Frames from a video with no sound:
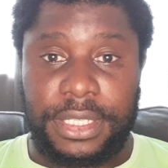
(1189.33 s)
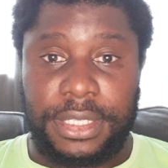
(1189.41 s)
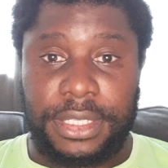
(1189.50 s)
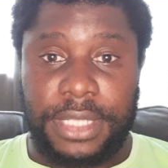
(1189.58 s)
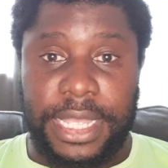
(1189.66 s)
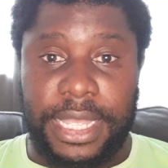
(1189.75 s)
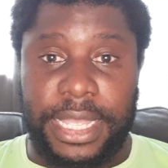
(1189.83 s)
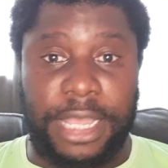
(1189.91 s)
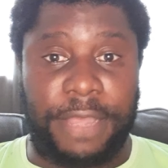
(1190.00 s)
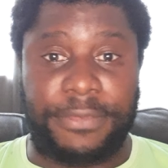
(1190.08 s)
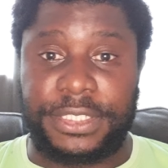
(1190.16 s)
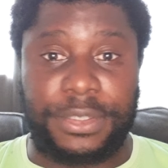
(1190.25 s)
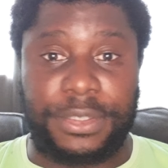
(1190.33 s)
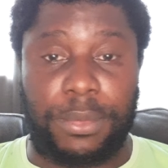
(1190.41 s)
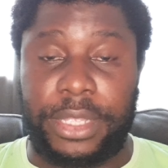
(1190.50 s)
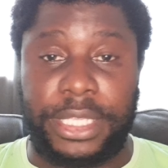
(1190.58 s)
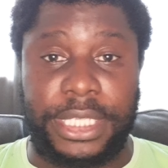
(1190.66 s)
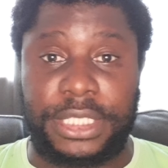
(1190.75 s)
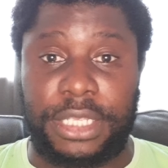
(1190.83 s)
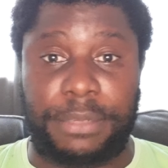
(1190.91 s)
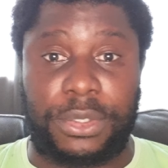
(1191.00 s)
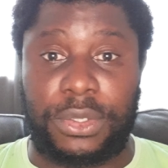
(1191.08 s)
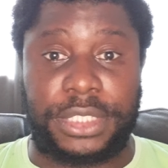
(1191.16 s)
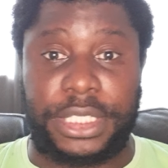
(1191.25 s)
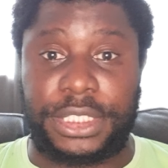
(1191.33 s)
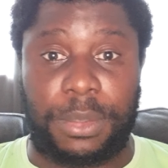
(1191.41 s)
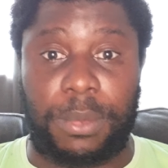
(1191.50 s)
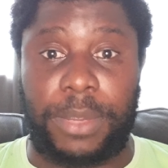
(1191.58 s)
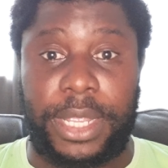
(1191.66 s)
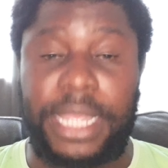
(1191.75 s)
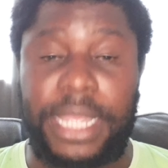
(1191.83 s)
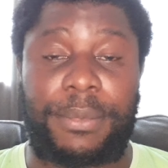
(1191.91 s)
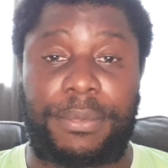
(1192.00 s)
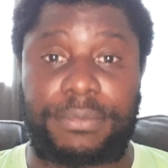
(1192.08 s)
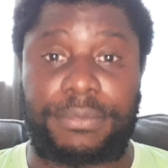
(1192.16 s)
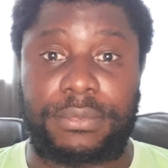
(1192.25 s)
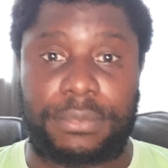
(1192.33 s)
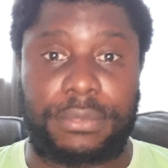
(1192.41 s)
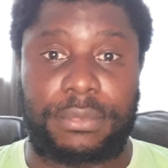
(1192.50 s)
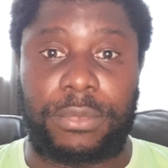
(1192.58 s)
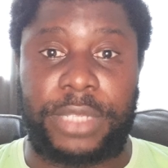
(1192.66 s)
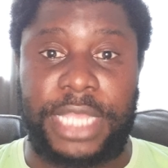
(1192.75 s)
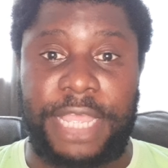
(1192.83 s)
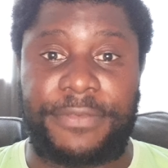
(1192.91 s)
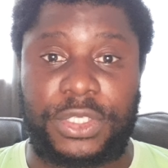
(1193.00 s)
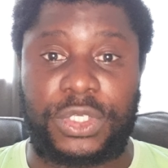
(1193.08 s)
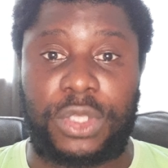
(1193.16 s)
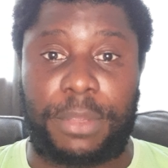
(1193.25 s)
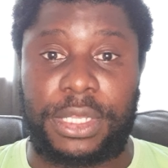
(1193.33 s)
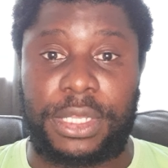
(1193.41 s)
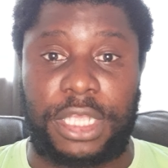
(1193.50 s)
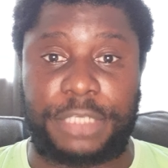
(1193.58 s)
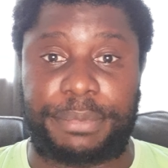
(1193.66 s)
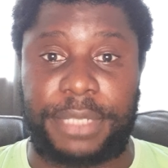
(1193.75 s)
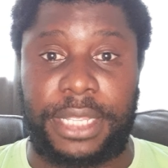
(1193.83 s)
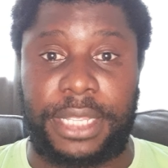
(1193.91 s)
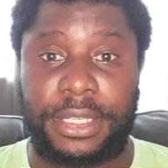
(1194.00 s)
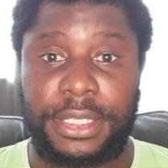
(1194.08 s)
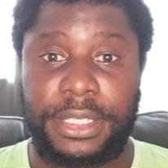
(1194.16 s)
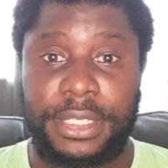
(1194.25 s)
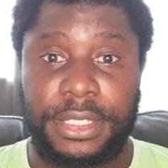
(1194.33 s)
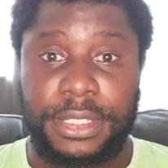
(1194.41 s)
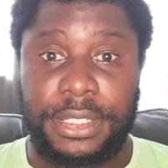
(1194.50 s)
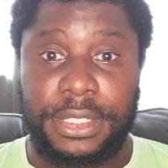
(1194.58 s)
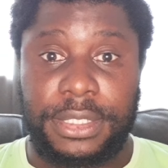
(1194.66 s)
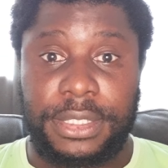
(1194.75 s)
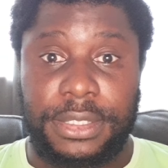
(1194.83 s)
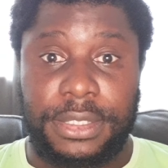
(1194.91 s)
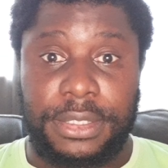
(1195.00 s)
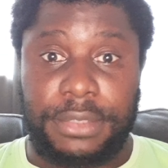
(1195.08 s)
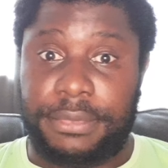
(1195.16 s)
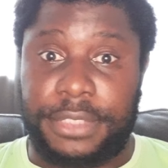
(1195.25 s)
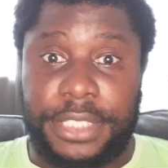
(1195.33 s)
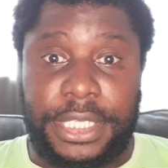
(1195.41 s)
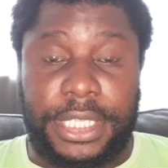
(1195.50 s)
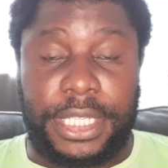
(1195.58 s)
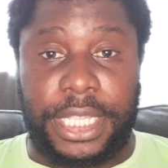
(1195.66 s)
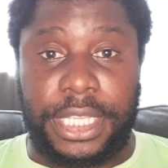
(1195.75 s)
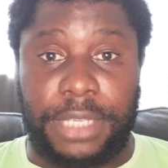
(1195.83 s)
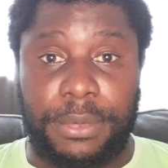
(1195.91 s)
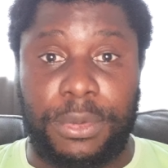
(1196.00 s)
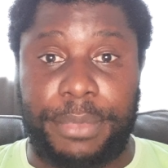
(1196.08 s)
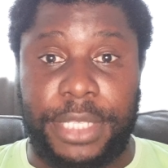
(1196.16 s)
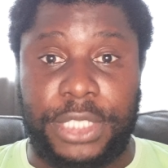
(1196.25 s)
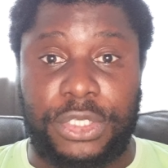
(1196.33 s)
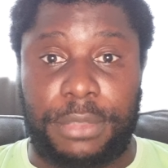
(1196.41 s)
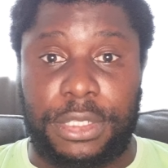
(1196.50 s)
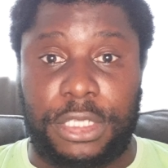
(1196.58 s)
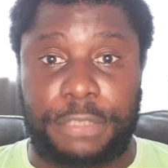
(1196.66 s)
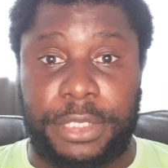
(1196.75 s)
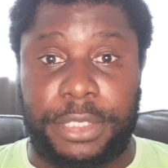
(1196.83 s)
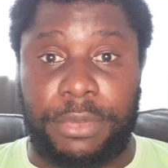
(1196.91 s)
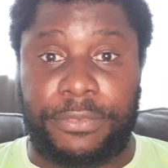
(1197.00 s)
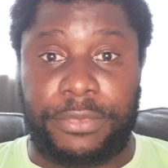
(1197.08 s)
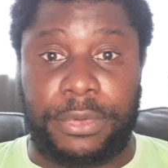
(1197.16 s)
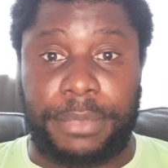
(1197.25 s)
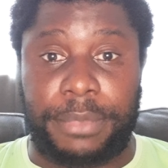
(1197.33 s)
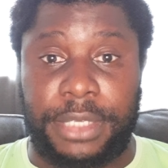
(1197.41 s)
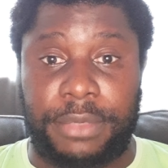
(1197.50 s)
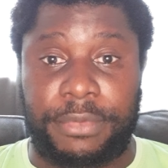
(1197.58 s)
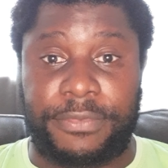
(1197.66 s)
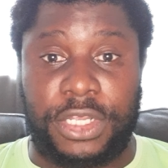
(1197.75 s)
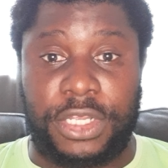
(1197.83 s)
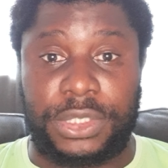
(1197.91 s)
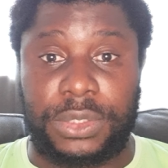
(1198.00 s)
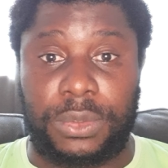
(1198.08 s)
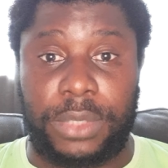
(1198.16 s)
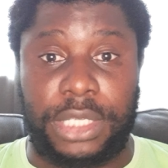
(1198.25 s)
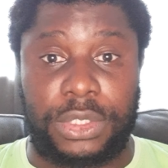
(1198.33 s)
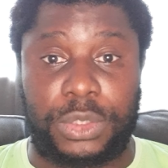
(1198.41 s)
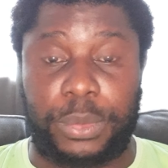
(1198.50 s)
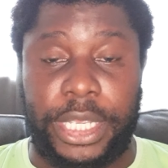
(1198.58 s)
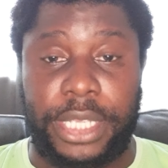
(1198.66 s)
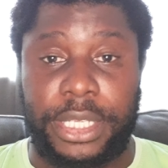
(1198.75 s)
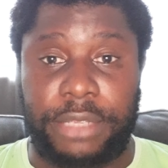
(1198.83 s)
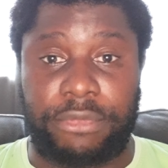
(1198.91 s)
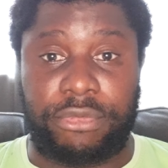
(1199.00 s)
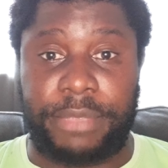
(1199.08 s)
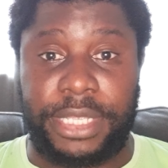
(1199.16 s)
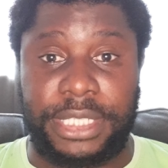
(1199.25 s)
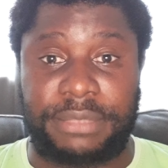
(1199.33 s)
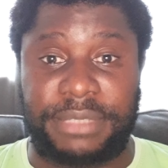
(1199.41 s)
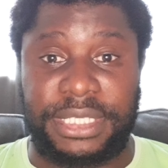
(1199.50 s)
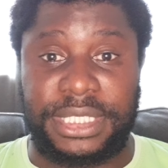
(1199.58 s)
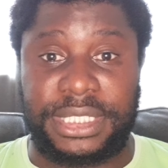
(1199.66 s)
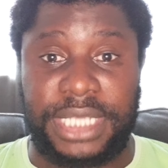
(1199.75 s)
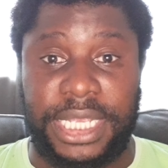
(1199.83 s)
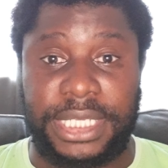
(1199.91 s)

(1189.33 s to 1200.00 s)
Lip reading: out of somewhere in his closet somewhere, and we have a top class player. But then again, he will be a top-class player. Whether it will be with Arsenal or elsewhere, it remains to be decided.